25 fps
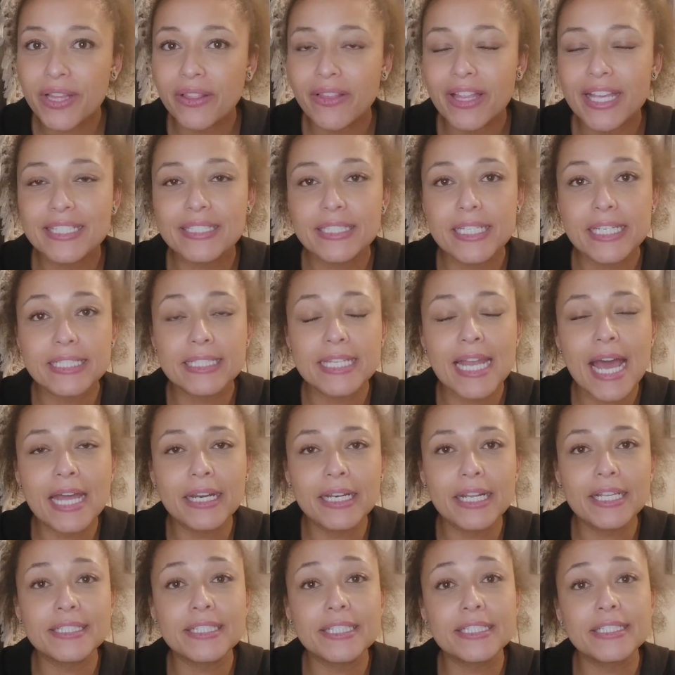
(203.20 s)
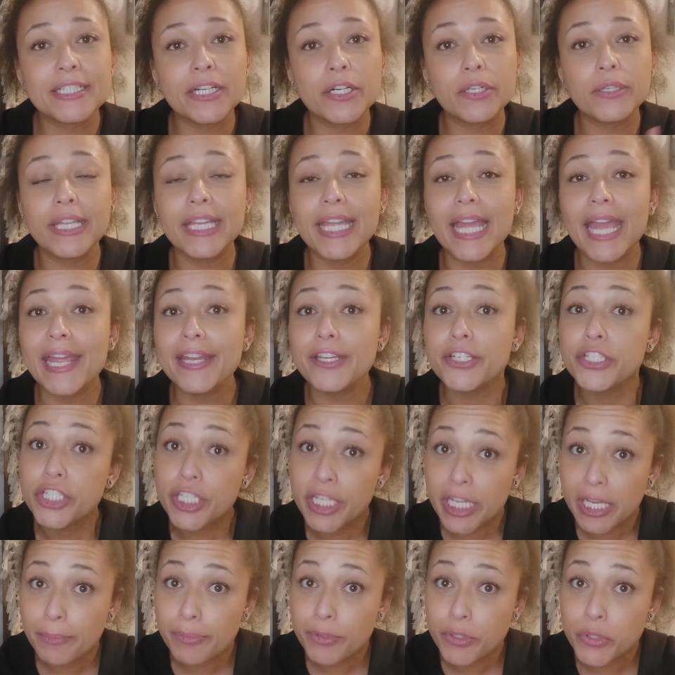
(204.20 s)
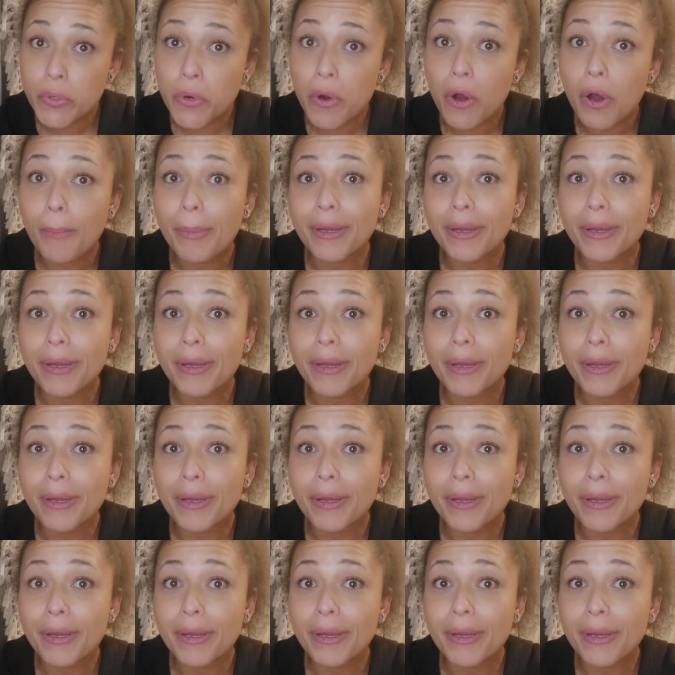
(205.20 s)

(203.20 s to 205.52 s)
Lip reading: list is not necessarily a cheap tool,